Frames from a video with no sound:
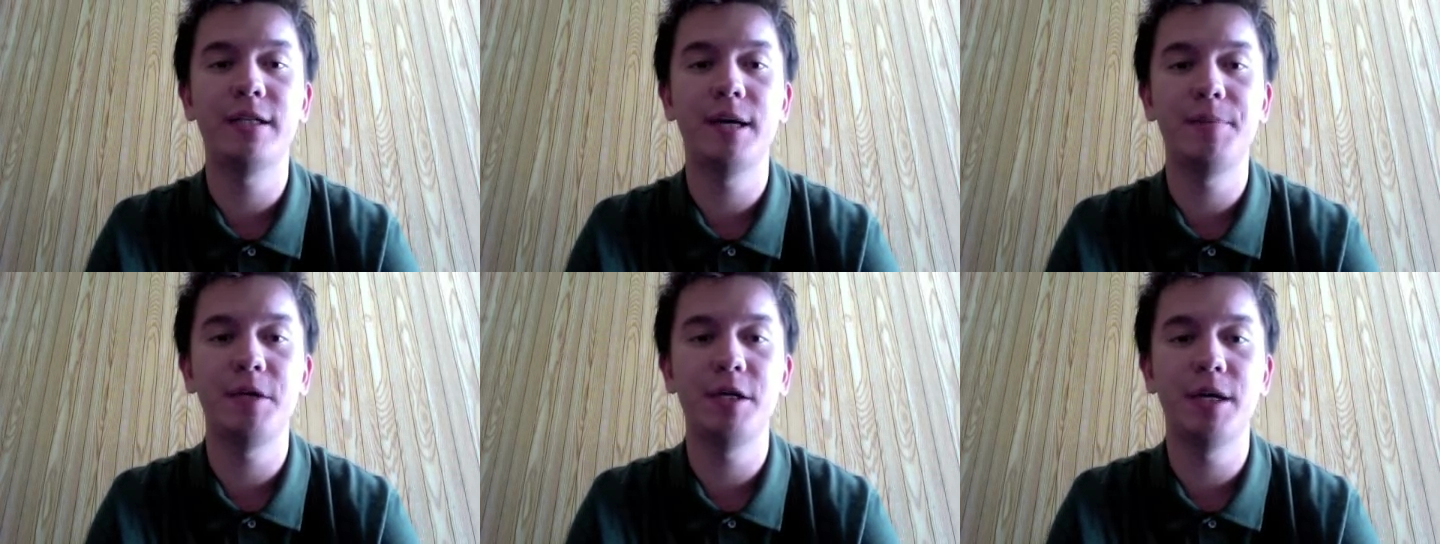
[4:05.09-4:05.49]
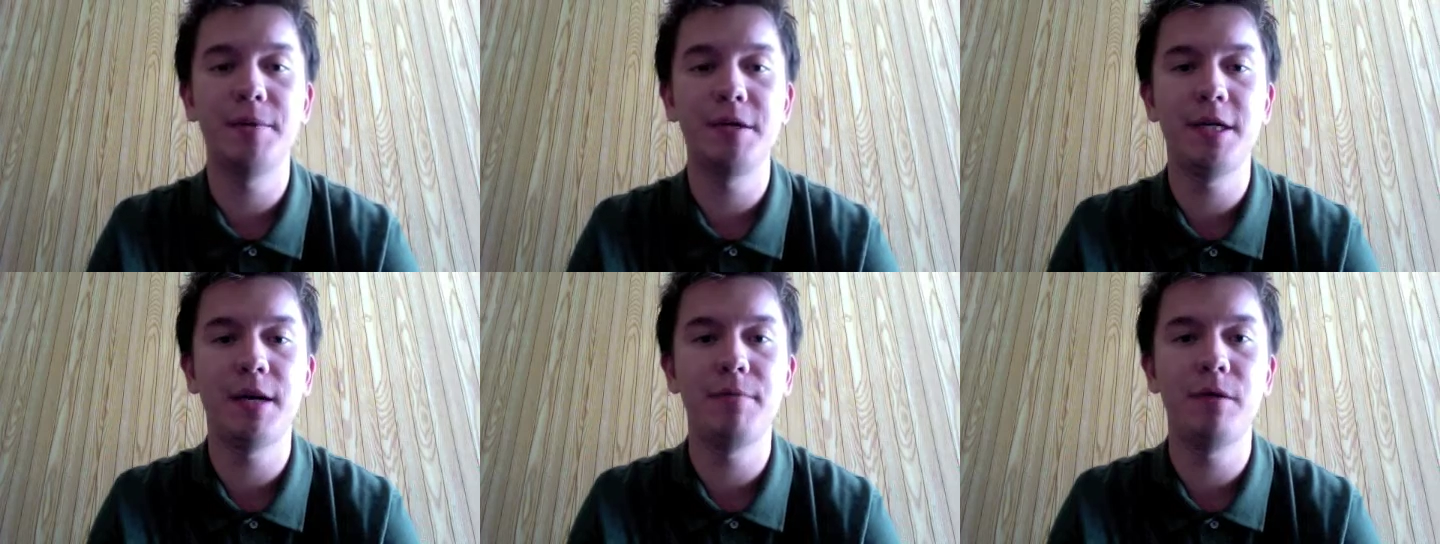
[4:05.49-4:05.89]

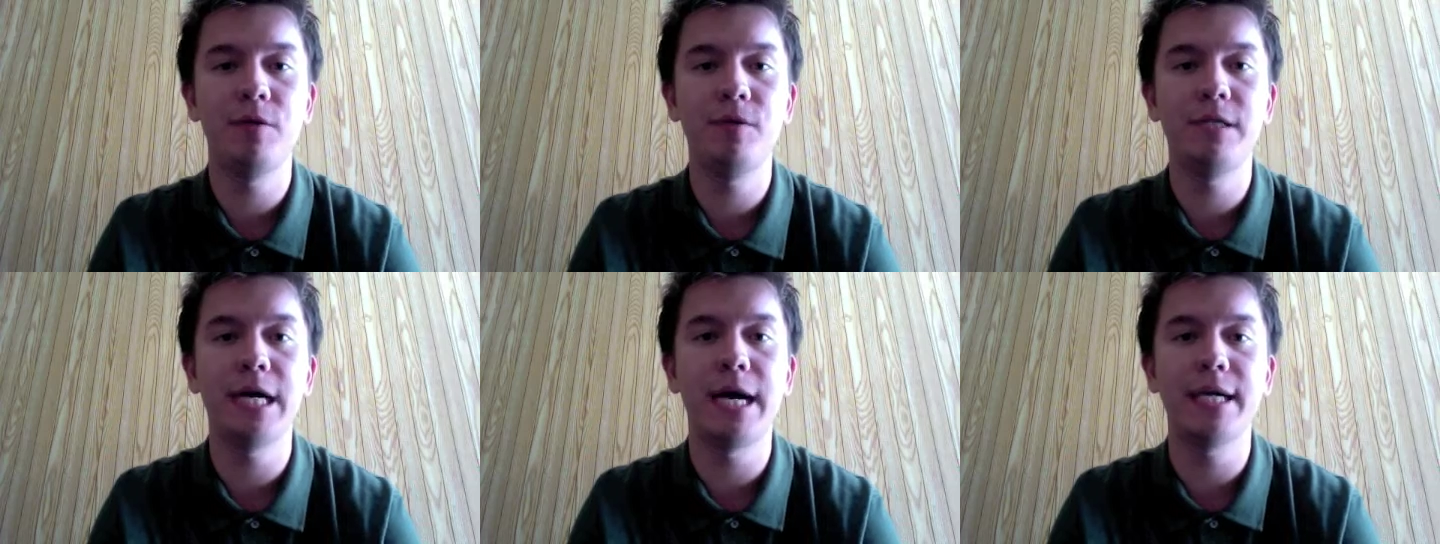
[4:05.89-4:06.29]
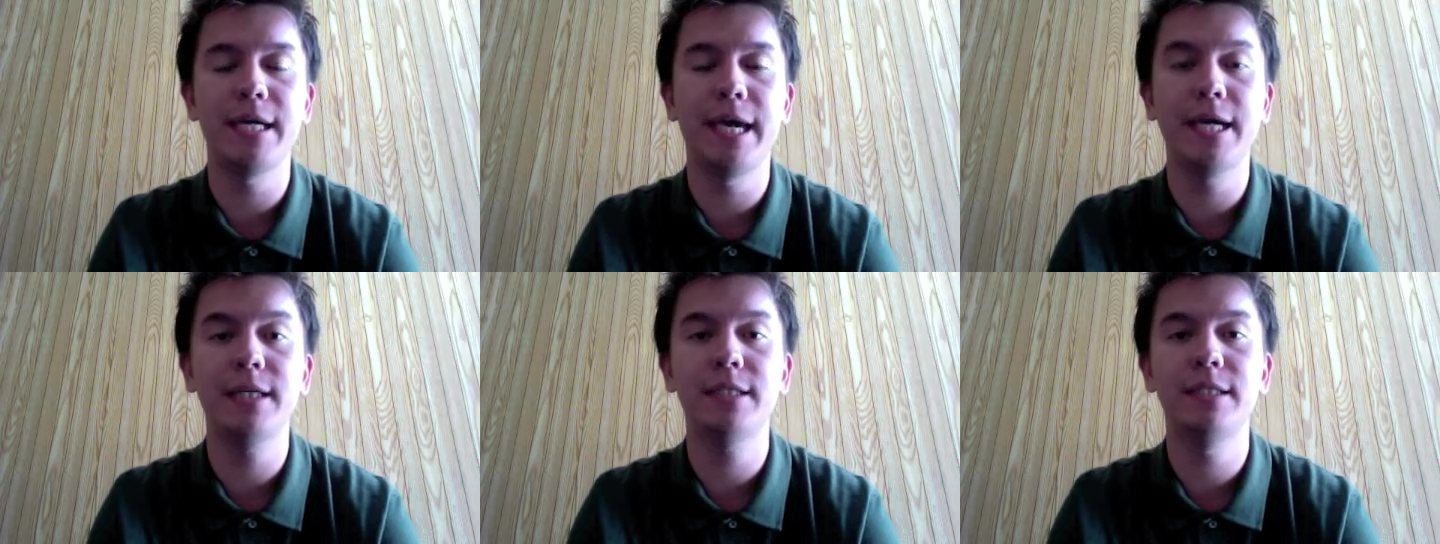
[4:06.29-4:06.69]

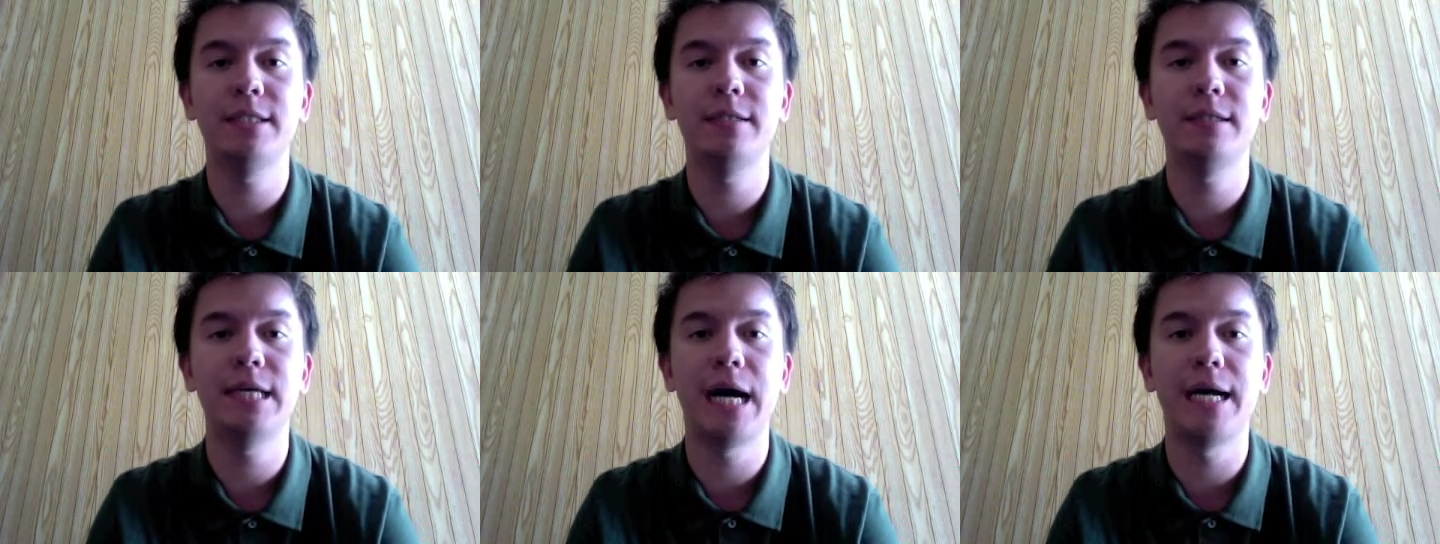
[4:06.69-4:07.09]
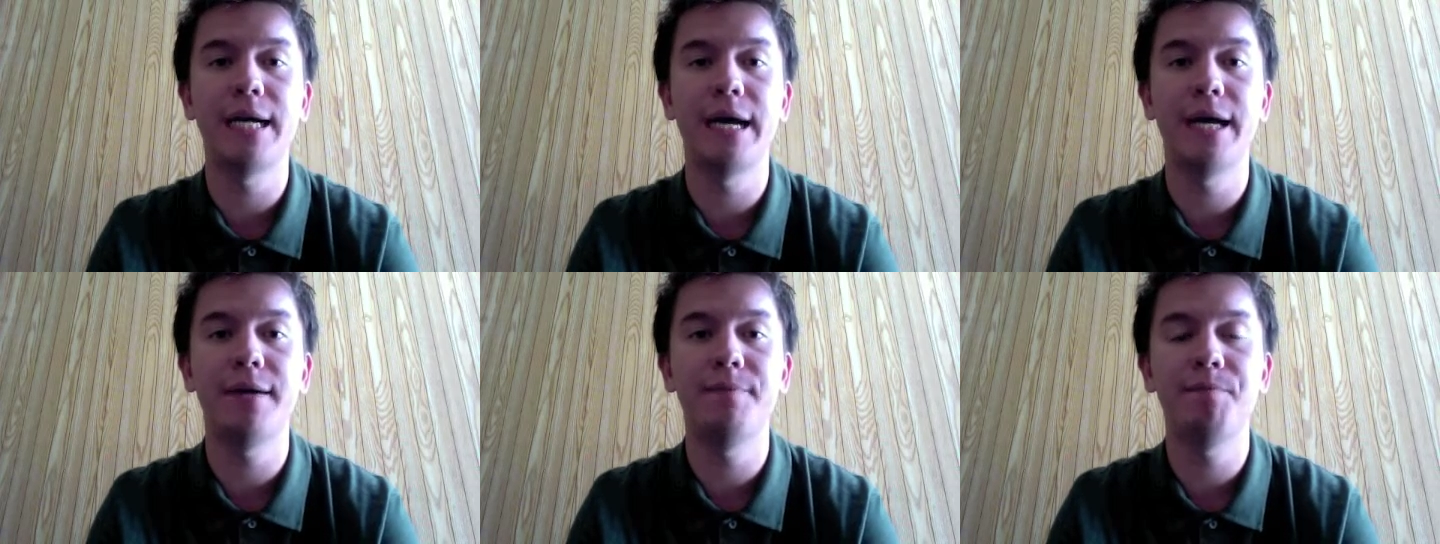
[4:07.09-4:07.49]

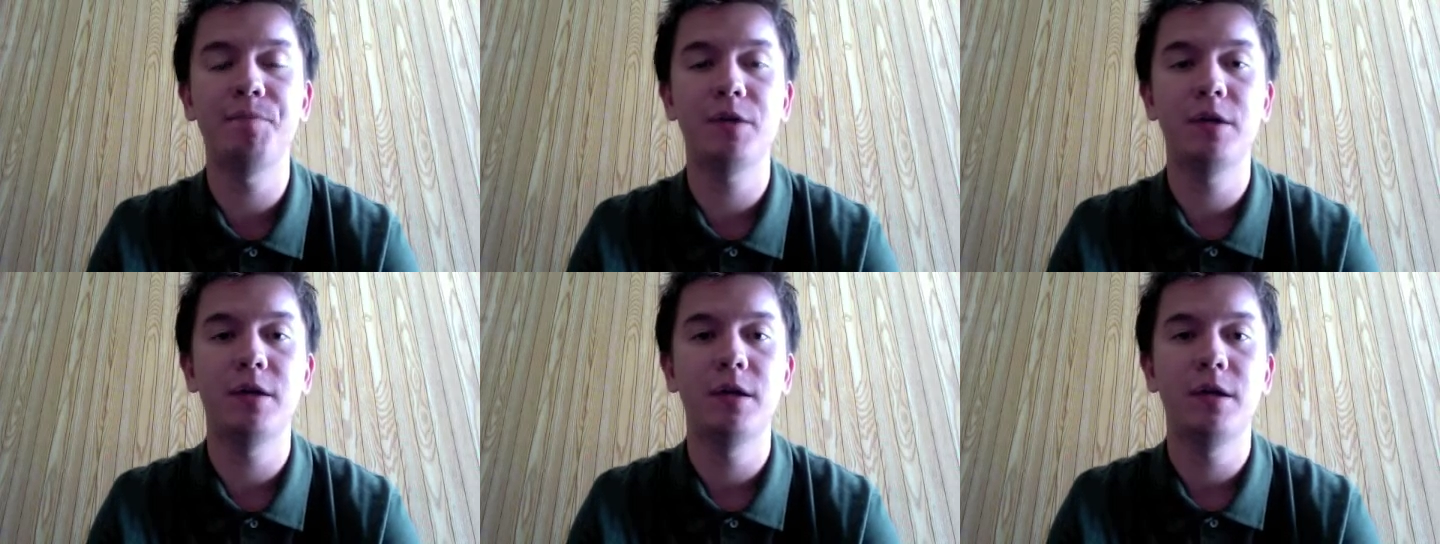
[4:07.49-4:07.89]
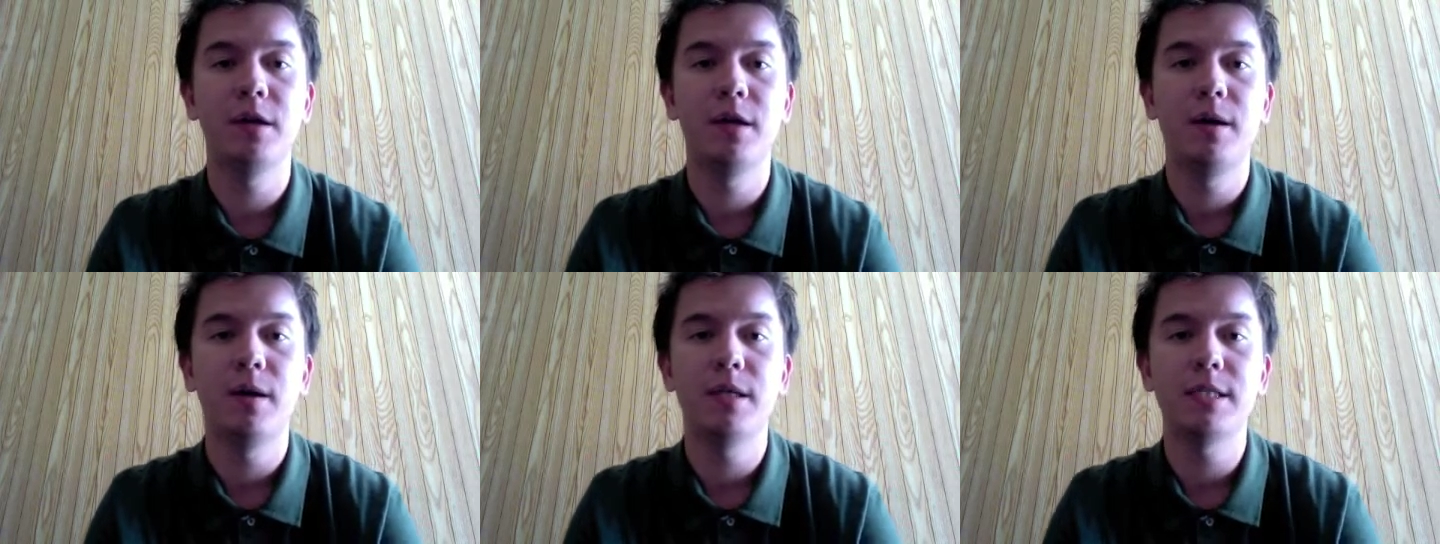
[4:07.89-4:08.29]

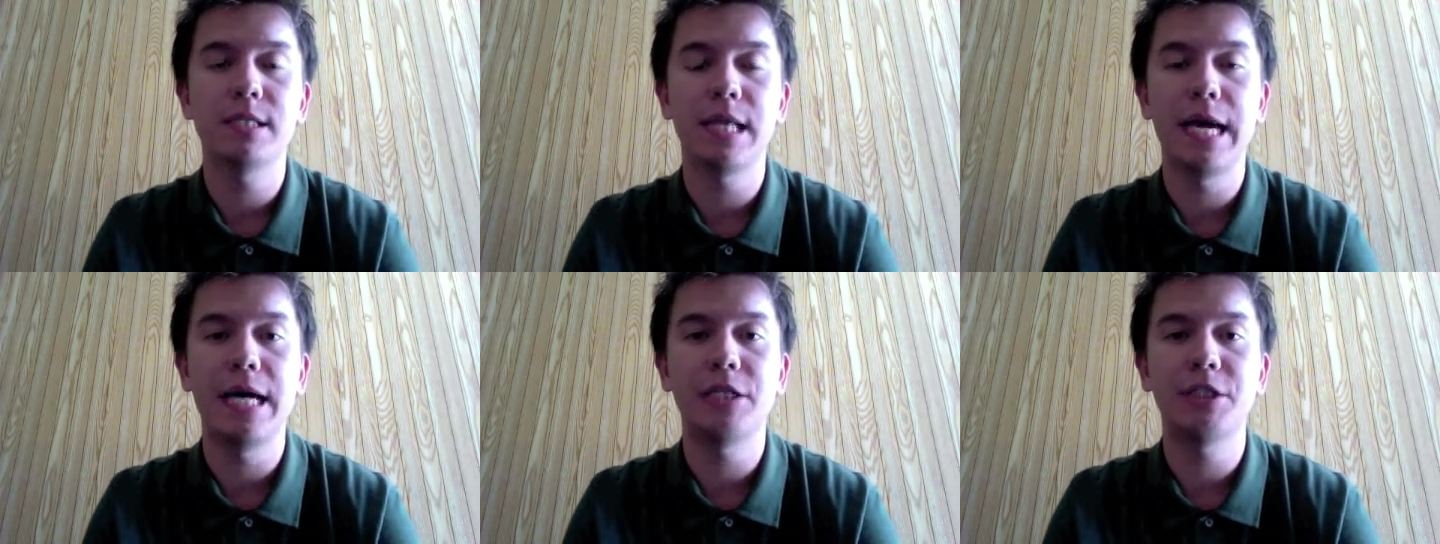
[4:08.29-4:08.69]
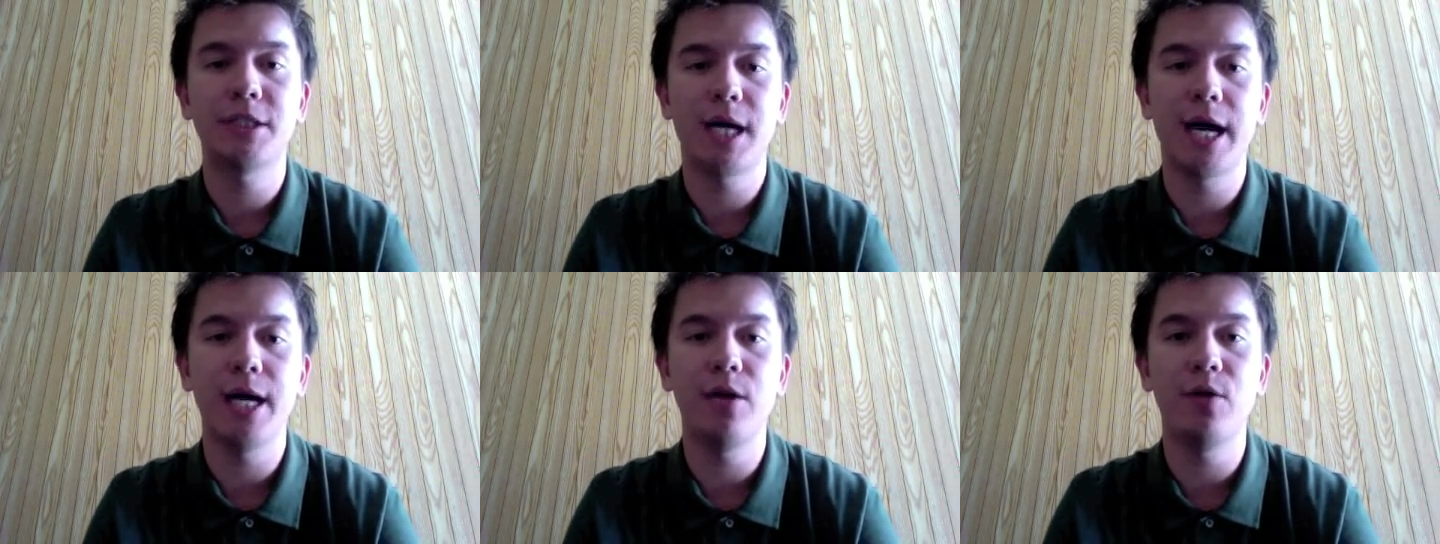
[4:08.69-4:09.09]

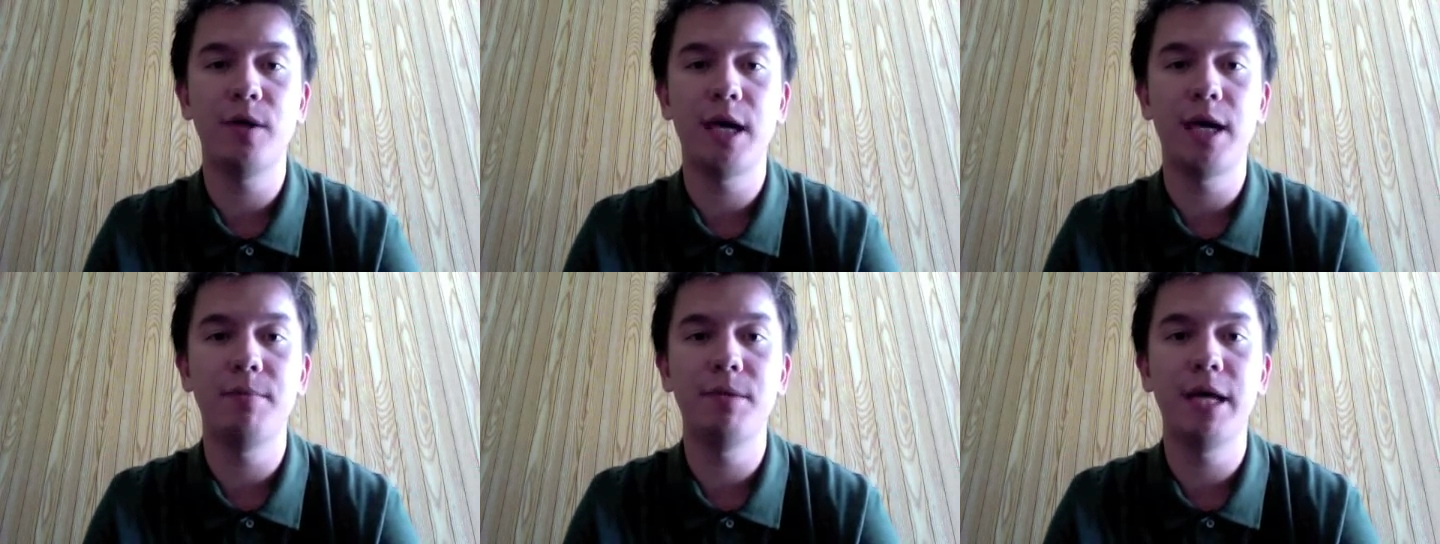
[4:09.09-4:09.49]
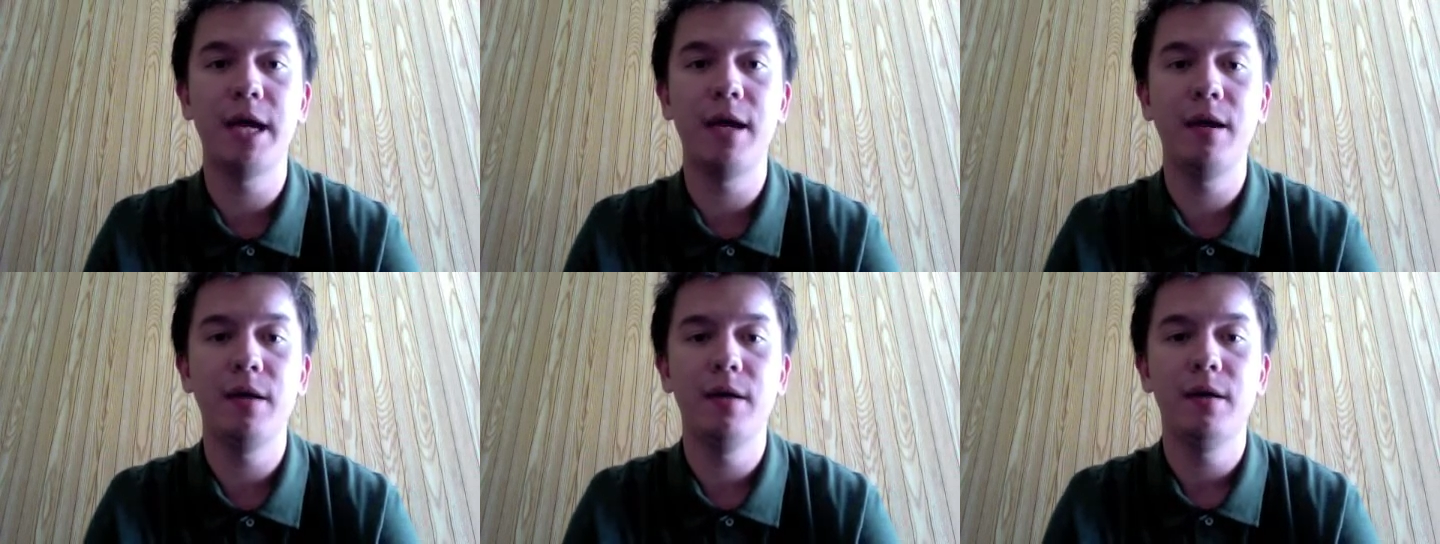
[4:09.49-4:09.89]
www.yankton.net/Coyote Game
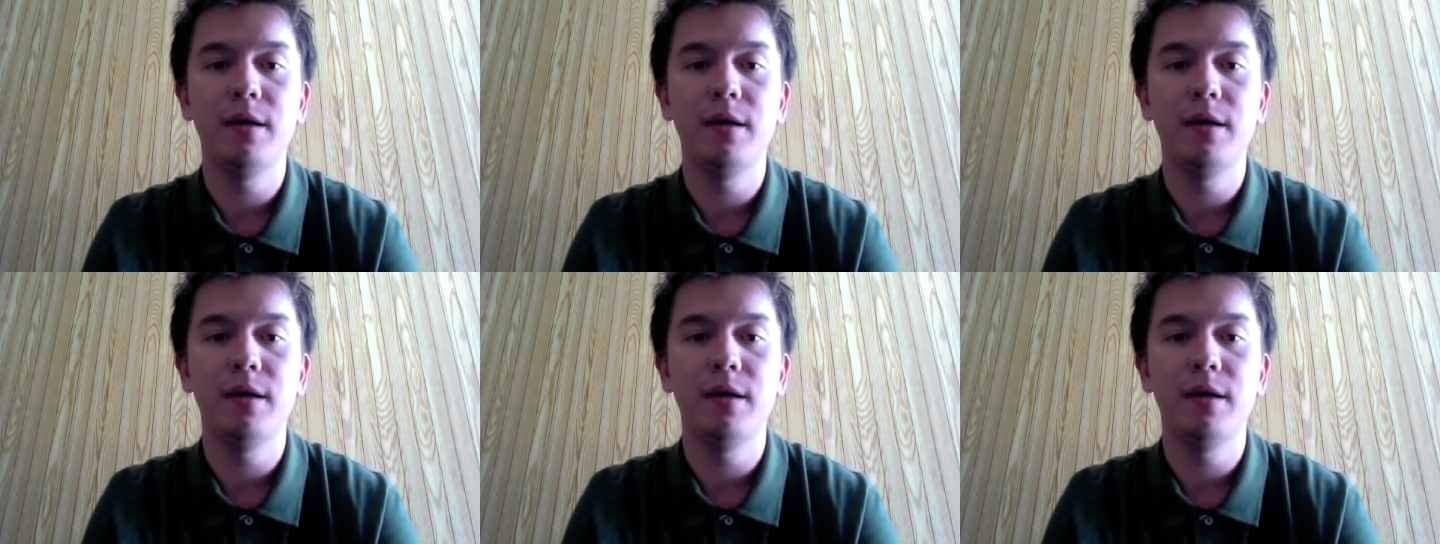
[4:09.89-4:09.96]
Day.